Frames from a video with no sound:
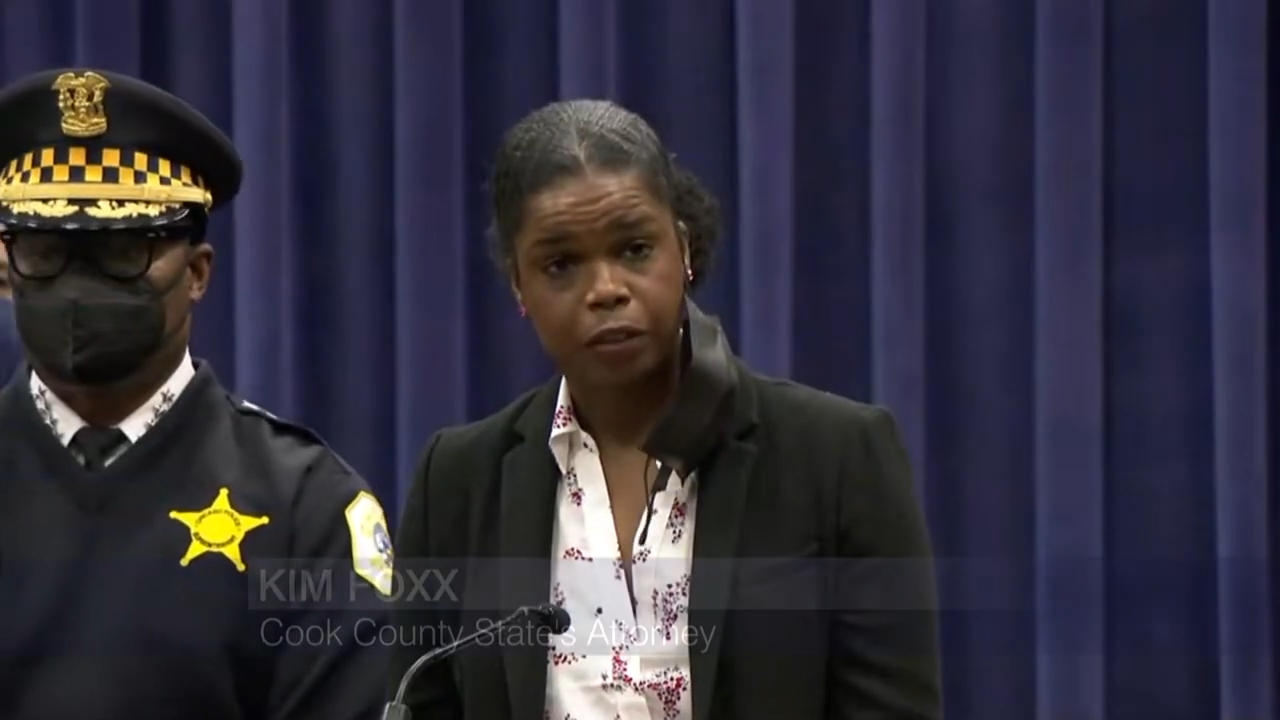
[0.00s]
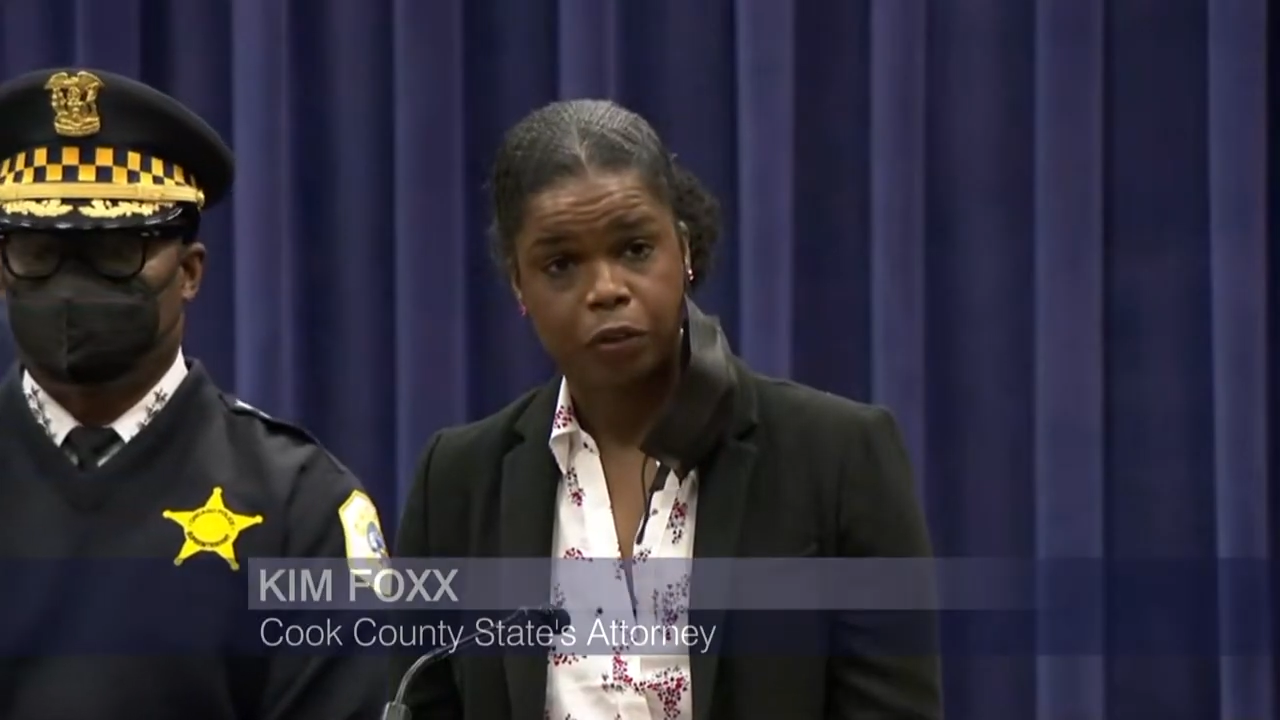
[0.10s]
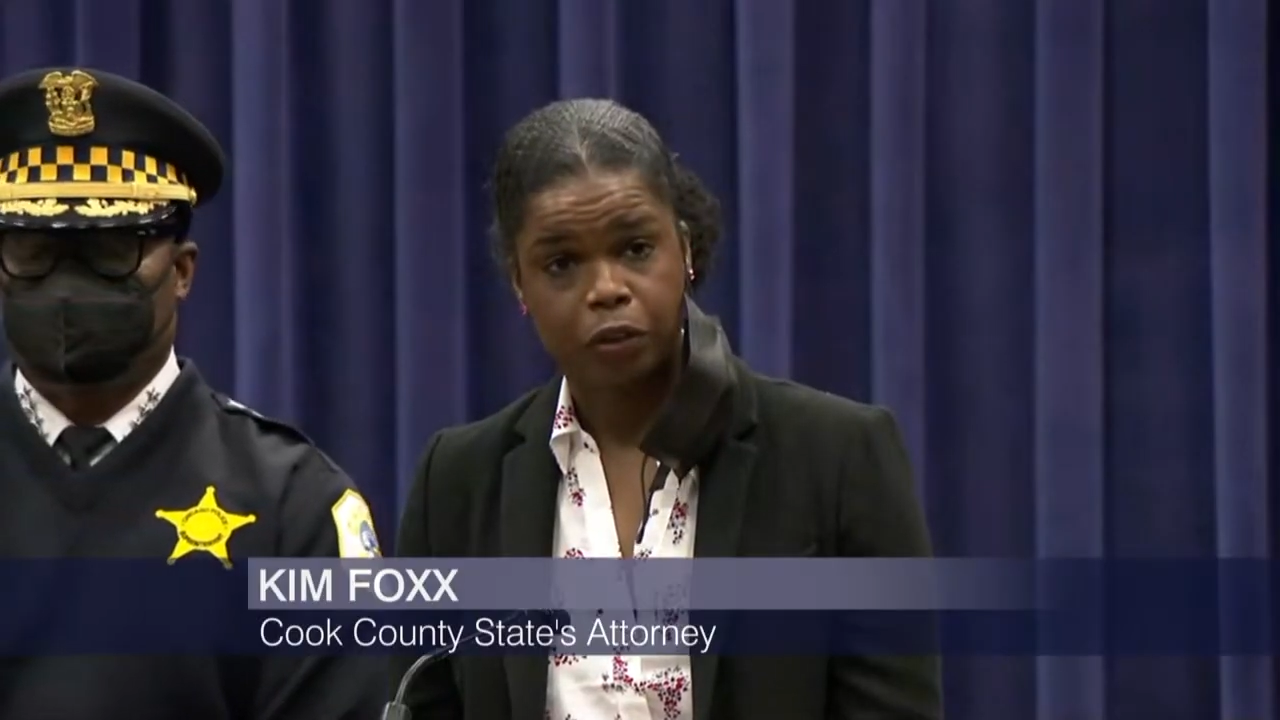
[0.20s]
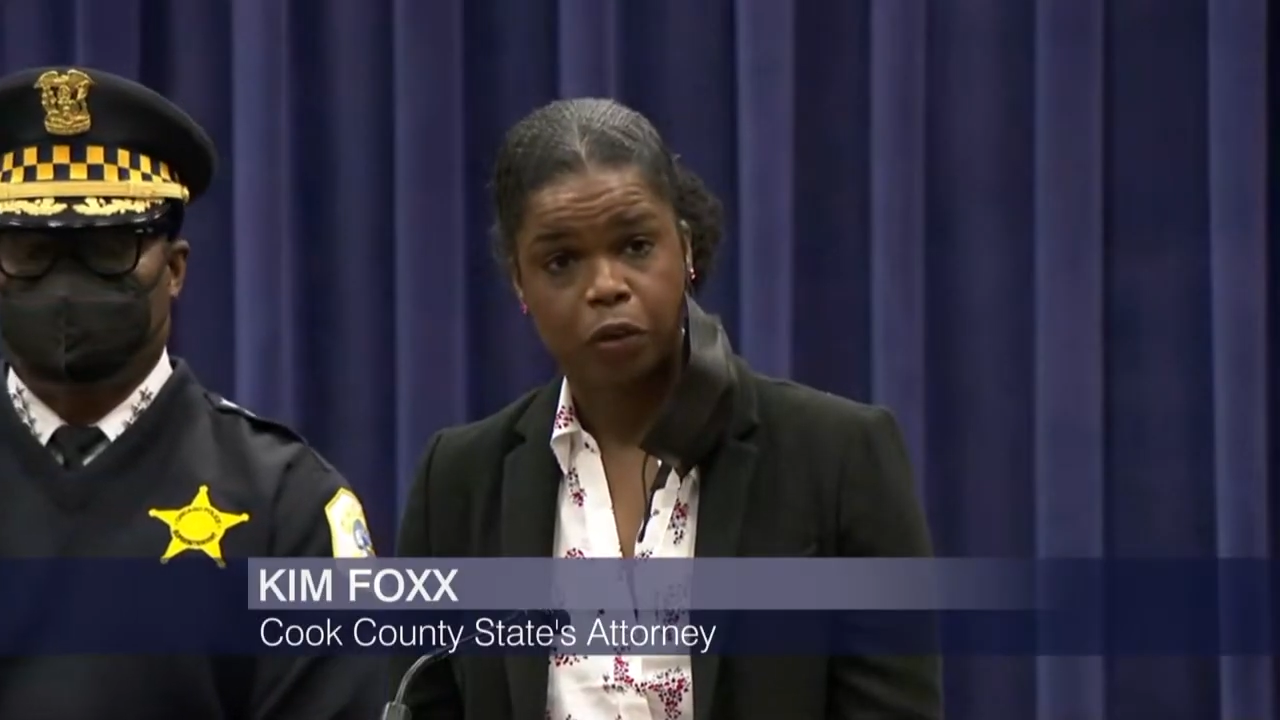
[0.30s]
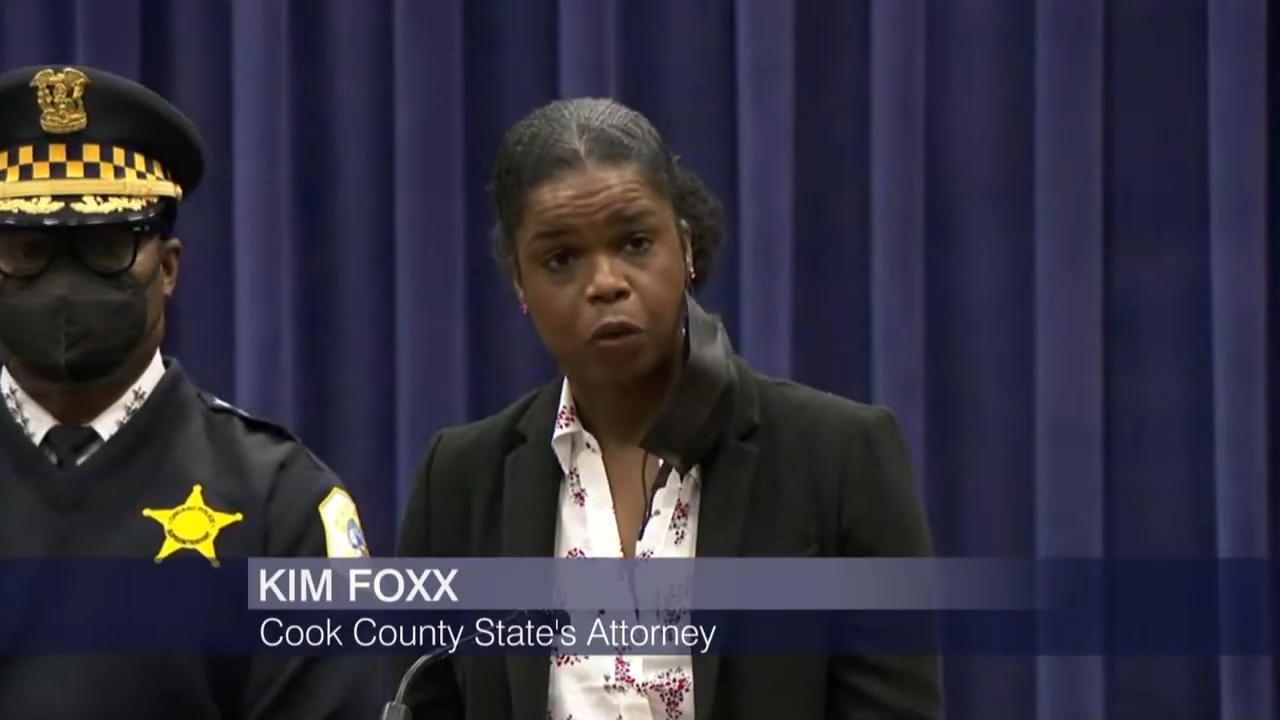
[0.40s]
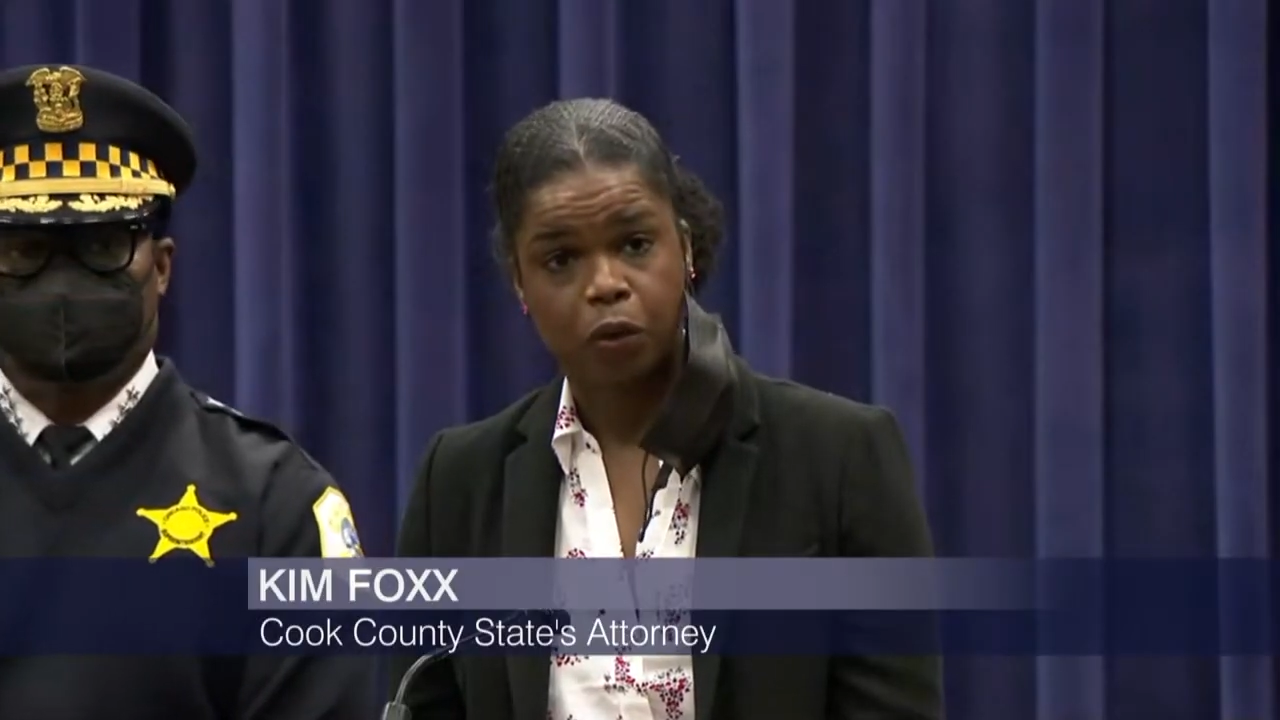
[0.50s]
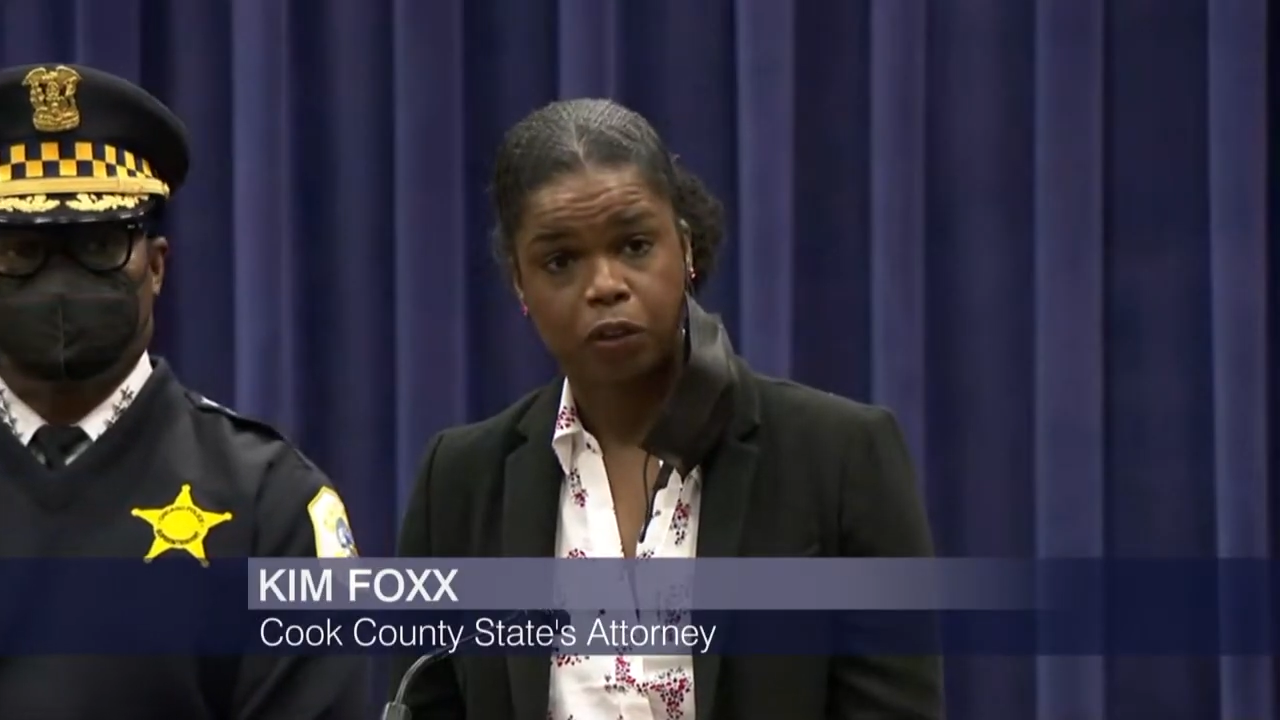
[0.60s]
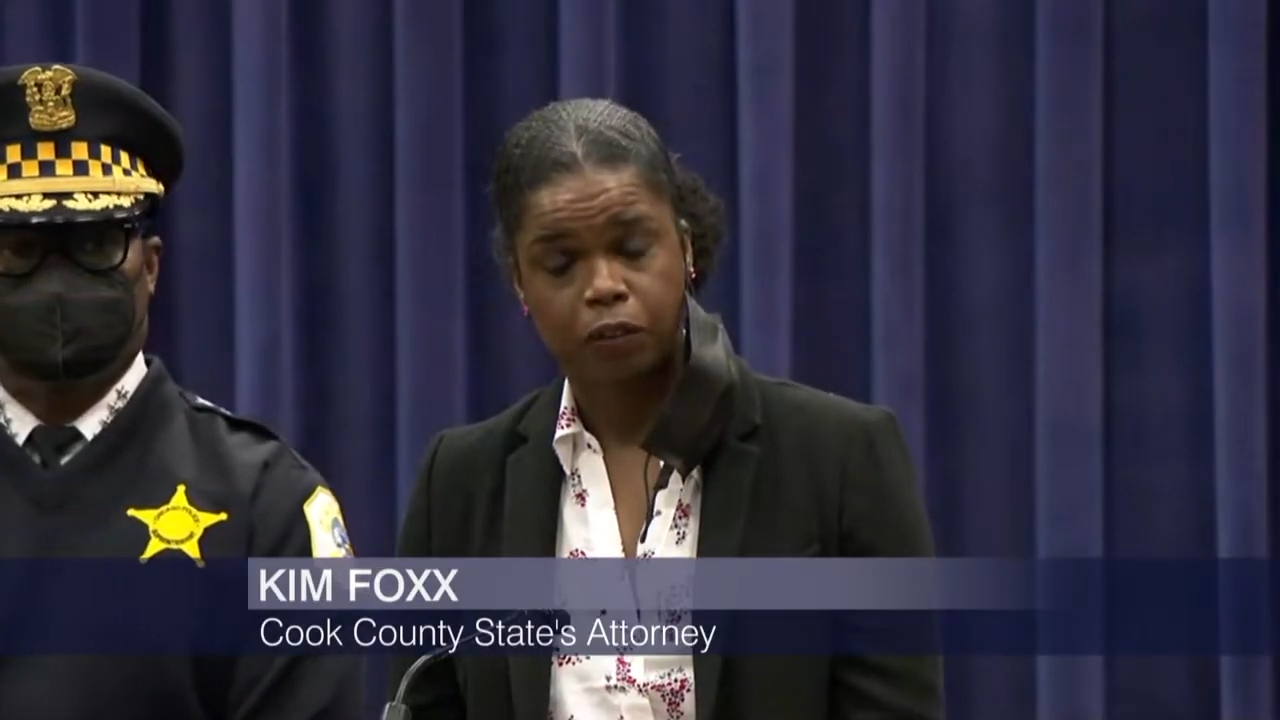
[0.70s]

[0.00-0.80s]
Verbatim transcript: during the course